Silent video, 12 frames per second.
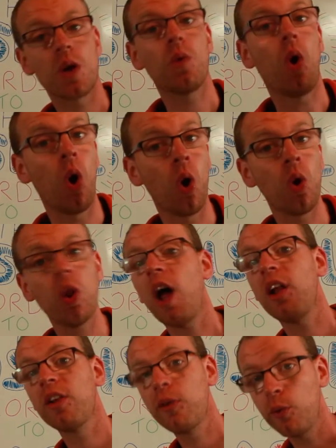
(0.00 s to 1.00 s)
now all
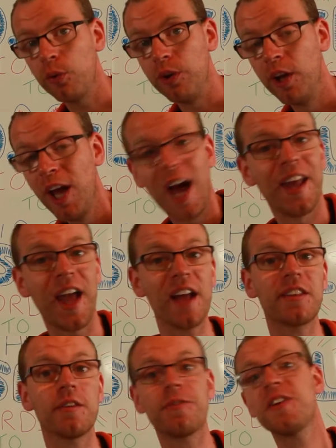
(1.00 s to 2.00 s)
alone and
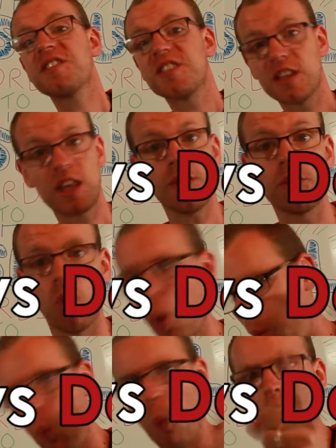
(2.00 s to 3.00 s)
had to face the devil
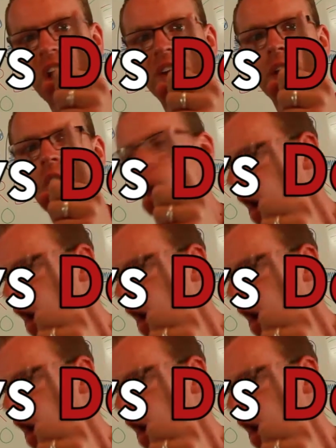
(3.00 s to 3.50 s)
one